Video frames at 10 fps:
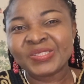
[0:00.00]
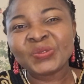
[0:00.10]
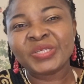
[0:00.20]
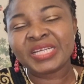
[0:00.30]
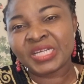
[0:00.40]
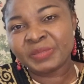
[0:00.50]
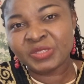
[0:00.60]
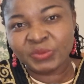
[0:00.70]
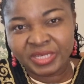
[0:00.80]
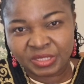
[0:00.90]
So it
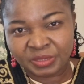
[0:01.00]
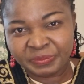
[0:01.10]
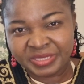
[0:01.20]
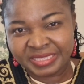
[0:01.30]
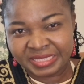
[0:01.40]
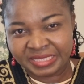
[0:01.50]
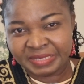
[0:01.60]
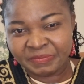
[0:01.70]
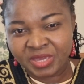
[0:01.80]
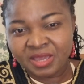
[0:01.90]
comes with the company's
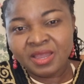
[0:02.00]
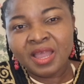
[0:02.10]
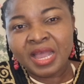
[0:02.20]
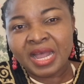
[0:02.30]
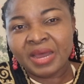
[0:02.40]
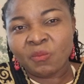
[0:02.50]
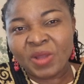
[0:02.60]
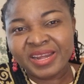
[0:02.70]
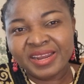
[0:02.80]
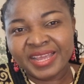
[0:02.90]
name. And
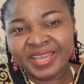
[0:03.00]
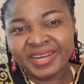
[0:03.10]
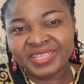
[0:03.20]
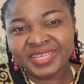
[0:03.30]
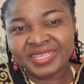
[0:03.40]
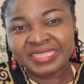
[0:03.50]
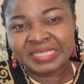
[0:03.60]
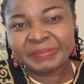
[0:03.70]
why did I get a chance?